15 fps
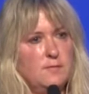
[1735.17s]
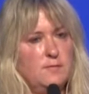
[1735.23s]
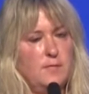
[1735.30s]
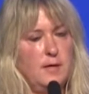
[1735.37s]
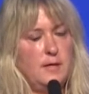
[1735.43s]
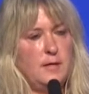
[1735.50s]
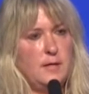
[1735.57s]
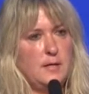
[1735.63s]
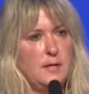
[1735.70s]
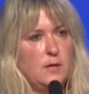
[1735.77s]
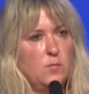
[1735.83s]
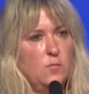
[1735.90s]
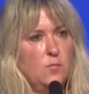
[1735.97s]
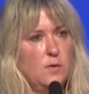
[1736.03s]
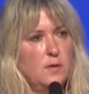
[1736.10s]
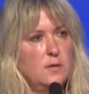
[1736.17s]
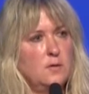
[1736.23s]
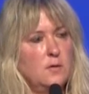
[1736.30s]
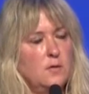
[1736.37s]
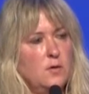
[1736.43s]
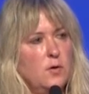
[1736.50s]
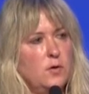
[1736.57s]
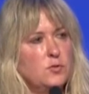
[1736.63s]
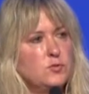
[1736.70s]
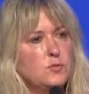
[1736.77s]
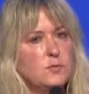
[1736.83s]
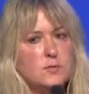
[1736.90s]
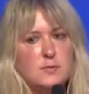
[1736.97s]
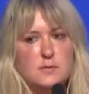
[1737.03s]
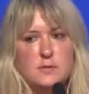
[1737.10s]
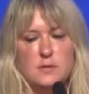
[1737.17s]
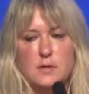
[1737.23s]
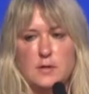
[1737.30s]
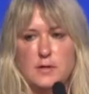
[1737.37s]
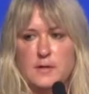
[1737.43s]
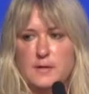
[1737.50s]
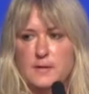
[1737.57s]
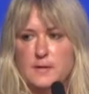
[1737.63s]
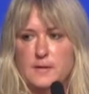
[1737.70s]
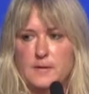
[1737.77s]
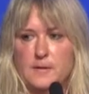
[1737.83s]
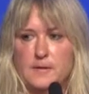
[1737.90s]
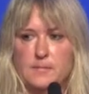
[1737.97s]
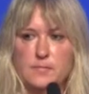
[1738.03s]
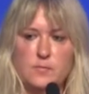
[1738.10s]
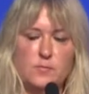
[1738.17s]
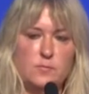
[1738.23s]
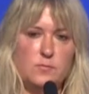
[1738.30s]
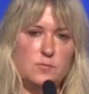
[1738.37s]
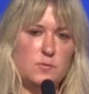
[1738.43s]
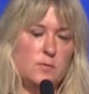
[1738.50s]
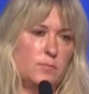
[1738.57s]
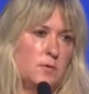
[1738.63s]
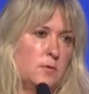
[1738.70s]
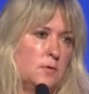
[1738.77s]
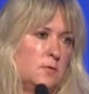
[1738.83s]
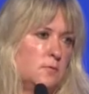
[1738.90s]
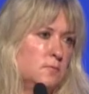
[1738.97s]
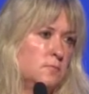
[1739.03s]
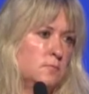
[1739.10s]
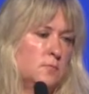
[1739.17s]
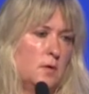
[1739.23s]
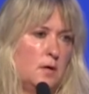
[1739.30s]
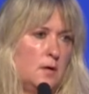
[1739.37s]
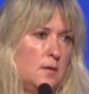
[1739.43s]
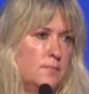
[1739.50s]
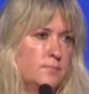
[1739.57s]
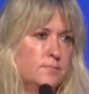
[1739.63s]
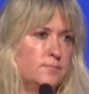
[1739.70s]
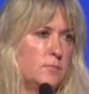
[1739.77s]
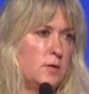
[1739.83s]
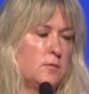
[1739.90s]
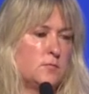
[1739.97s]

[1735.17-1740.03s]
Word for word: finding one of the largest uh, uh, criminal um, you know,